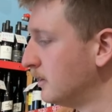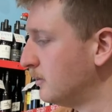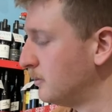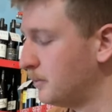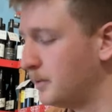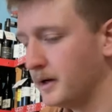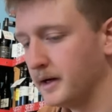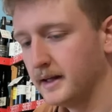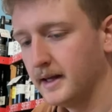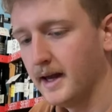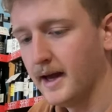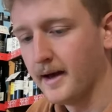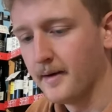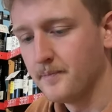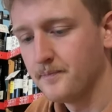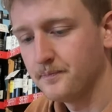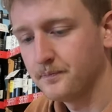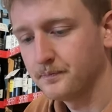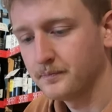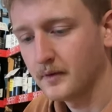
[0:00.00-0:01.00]
But yeah,
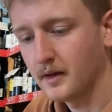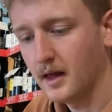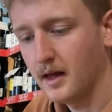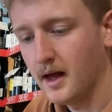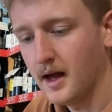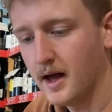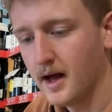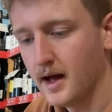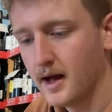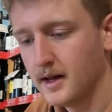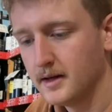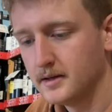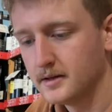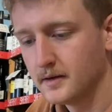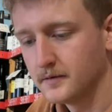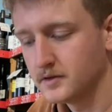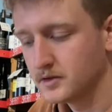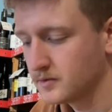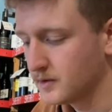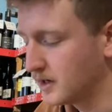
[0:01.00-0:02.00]
and
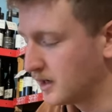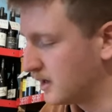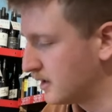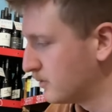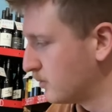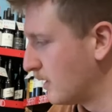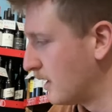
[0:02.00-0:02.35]
I've just realized,